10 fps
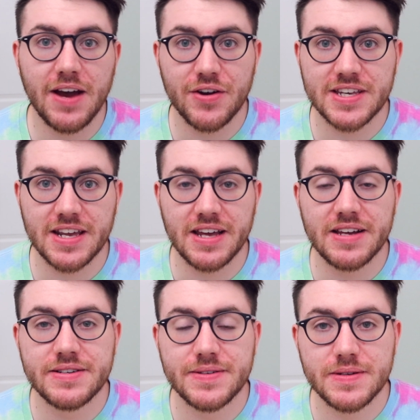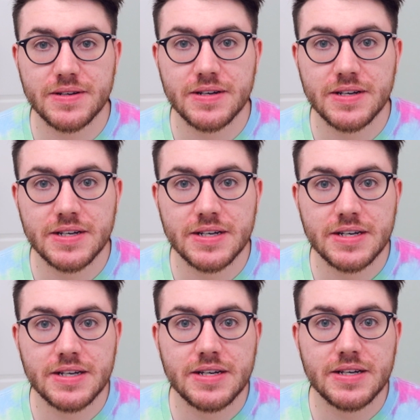I said it.
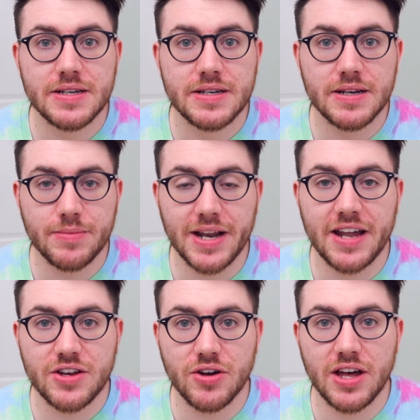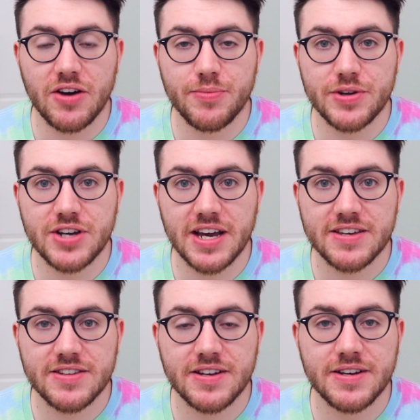I'm glad I got that off my chest.